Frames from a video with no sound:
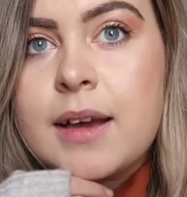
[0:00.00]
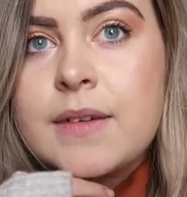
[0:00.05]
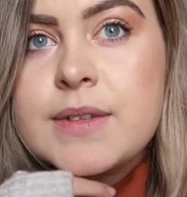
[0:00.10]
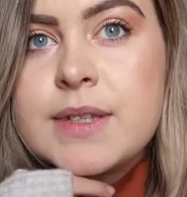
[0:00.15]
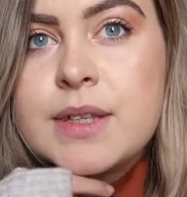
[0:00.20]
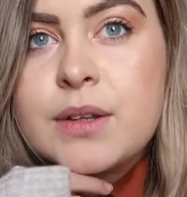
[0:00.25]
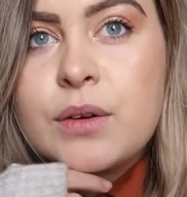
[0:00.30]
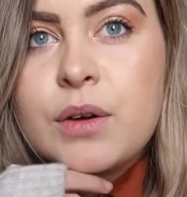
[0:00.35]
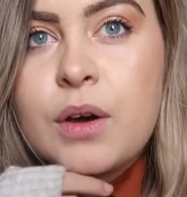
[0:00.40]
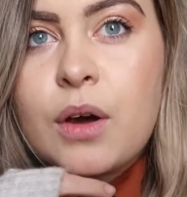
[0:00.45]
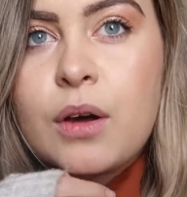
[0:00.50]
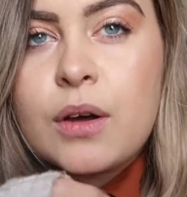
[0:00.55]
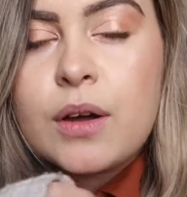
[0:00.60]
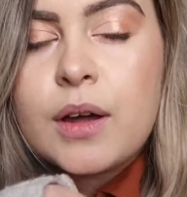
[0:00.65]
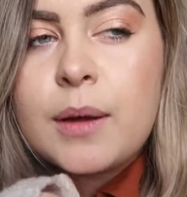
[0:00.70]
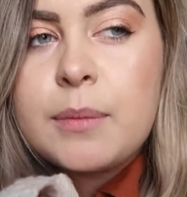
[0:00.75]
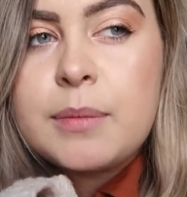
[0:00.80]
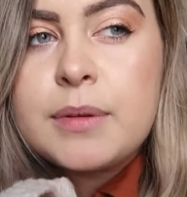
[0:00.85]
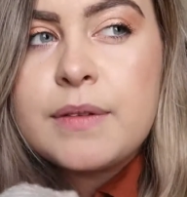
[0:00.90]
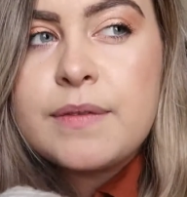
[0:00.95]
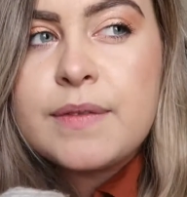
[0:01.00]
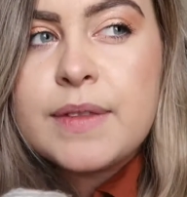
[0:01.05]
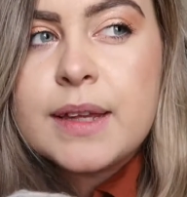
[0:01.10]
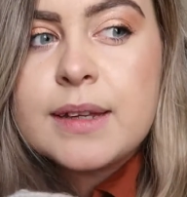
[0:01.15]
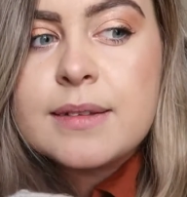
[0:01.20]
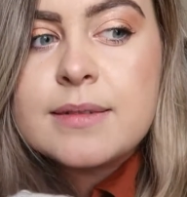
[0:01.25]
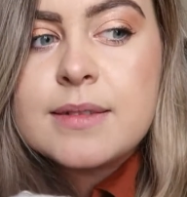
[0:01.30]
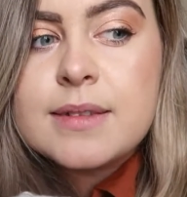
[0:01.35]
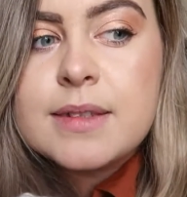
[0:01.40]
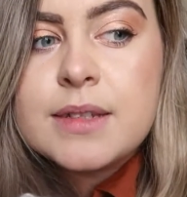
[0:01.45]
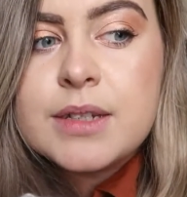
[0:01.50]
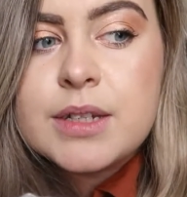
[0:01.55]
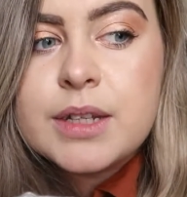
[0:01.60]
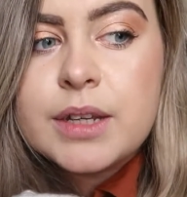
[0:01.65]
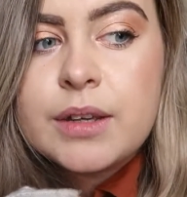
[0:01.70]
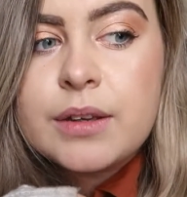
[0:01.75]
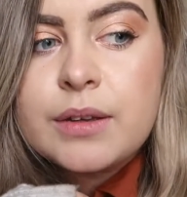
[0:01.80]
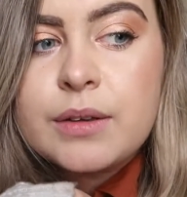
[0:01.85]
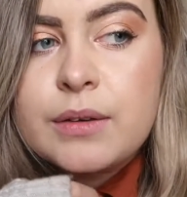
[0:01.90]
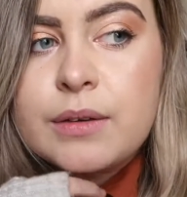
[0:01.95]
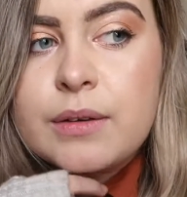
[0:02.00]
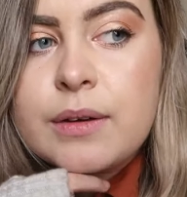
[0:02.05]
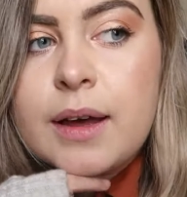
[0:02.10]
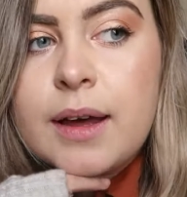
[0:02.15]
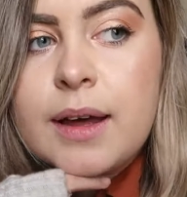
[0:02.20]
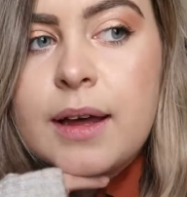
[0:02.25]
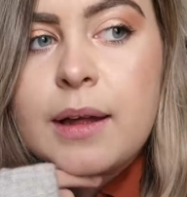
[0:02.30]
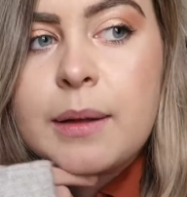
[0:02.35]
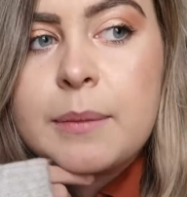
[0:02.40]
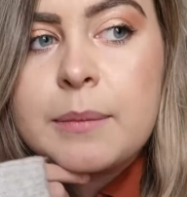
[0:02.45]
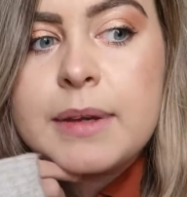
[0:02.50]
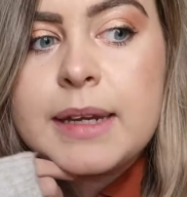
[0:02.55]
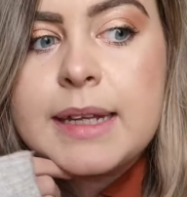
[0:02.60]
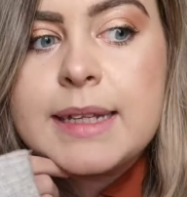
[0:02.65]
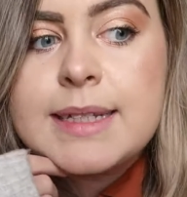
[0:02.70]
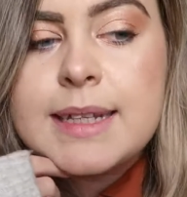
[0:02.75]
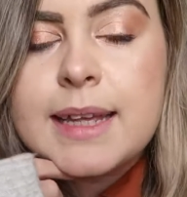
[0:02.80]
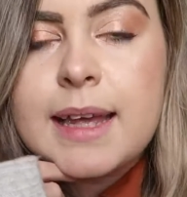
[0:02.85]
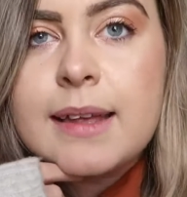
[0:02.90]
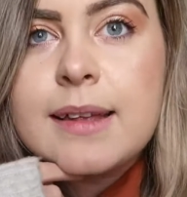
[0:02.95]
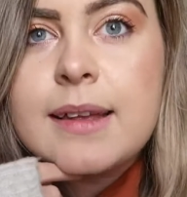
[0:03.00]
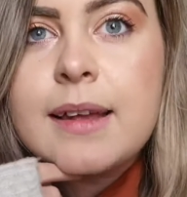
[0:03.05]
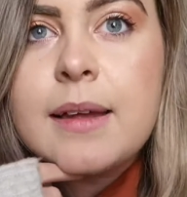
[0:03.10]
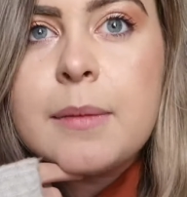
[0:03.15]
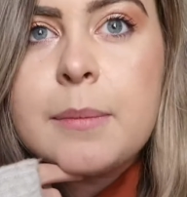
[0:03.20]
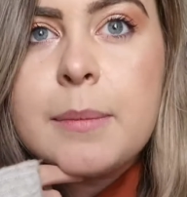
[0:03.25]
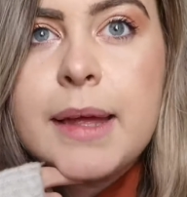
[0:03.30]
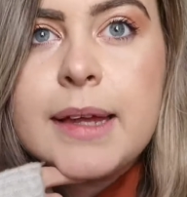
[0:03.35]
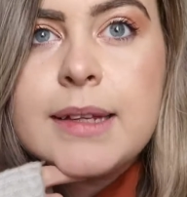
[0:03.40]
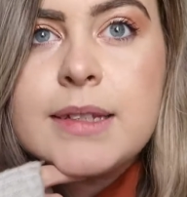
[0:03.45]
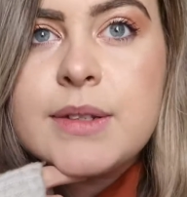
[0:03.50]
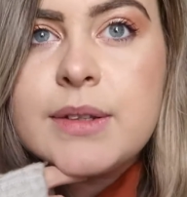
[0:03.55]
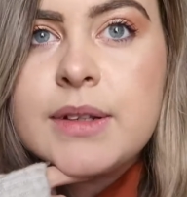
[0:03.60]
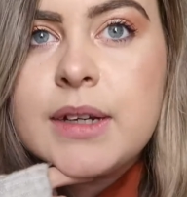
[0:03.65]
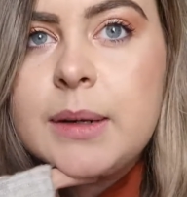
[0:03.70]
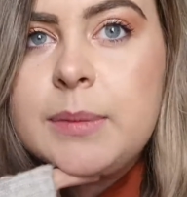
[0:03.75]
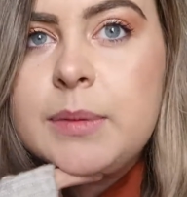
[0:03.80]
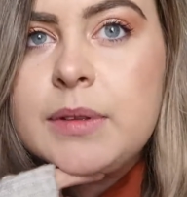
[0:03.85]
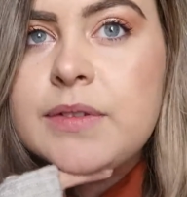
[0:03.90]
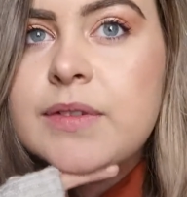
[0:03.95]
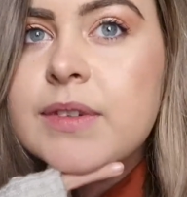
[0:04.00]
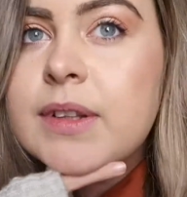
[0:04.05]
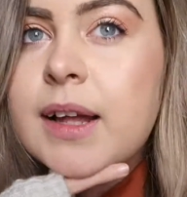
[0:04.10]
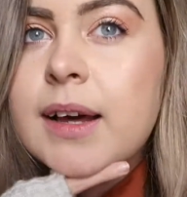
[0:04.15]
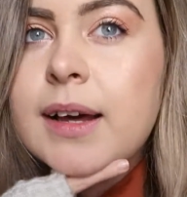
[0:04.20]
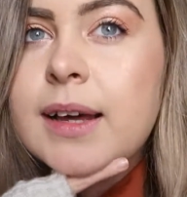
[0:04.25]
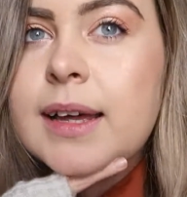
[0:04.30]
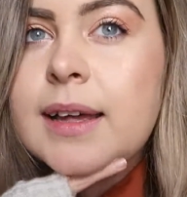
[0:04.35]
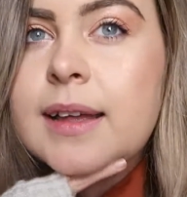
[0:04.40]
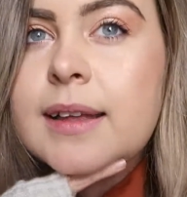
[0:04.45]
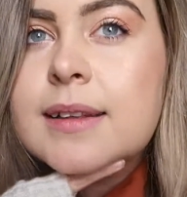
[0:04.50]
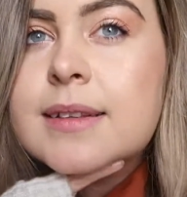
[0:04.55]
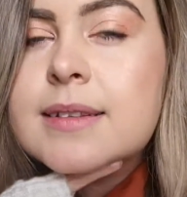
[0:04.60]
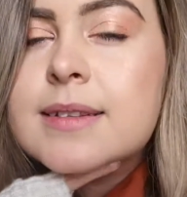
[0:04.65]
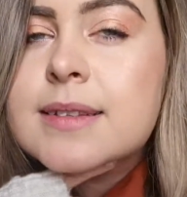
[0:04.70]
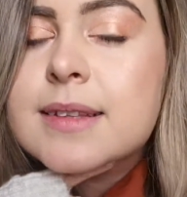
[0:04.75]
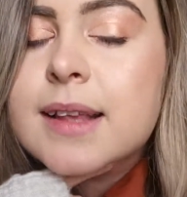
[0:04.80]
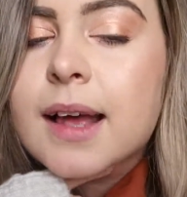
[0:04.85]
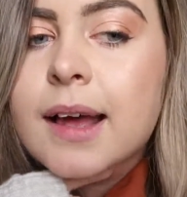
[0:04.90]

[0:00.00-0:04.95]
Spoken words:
I've still got a couple of things to do, need to get back to a couple of clients.